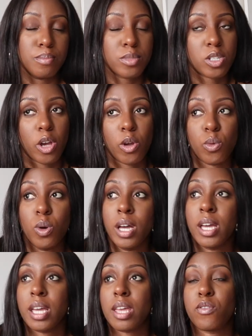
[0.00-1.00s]
So
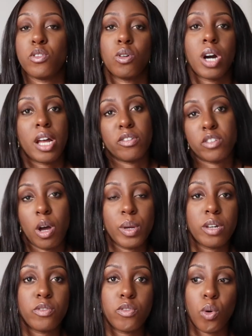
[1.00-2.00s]
if you're kind of
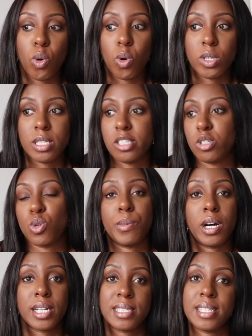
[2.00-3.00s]
going for digital
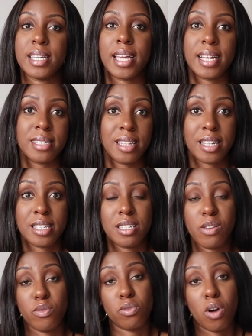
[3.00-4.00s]
marketing
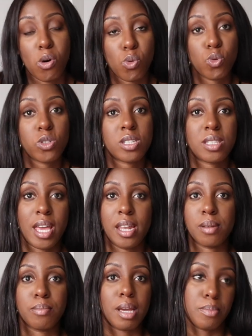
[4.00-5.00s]
executive roles,
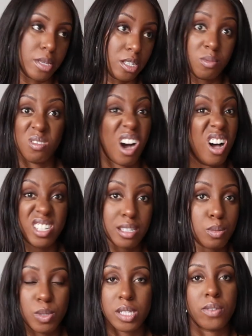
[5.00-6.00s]
then maybe ask
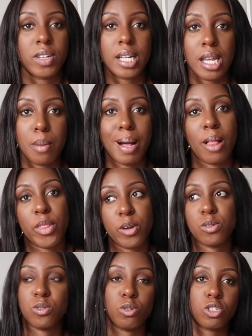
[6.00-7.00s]
specifically about
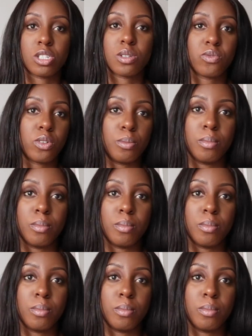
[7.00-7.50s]
those, not just